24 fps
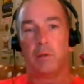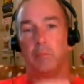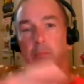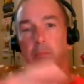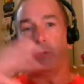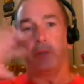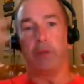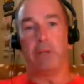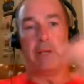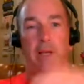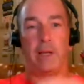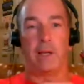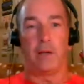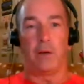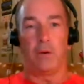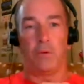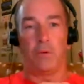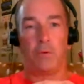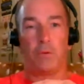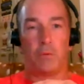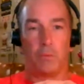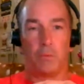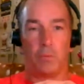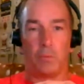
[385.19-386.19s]
but
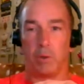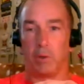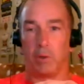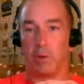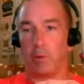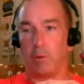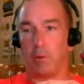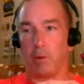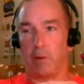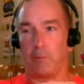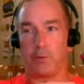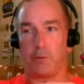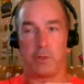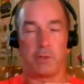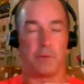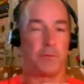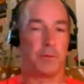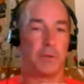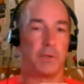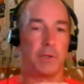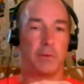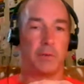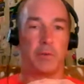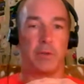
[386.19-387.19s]
now I've
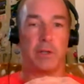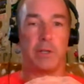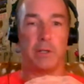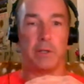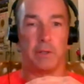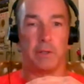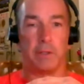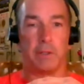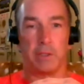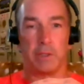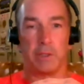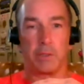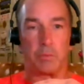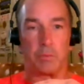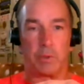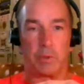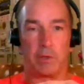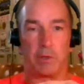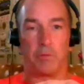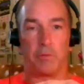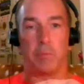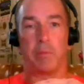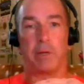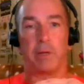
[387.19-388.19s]
shifted over here to this, what
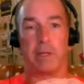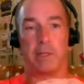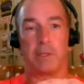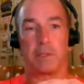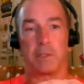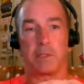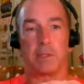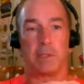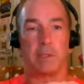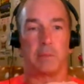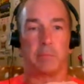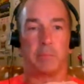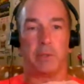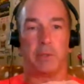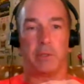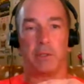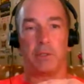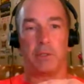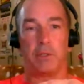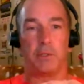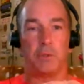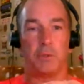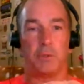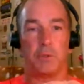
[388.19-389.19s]
everybody's telling me to
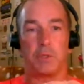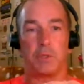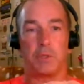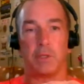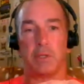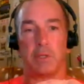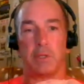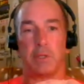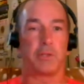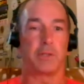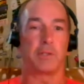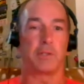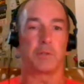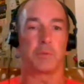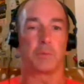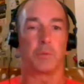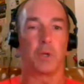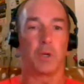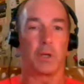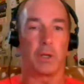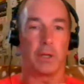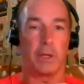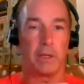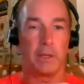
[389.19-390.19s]
use, and nothing's
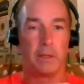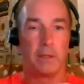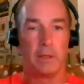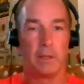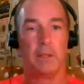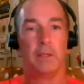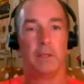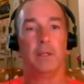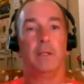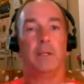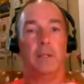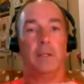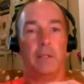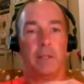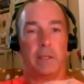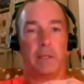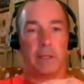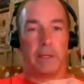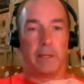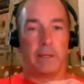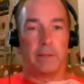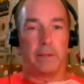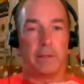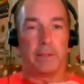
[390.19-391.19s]
working.
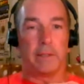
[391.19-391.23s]
And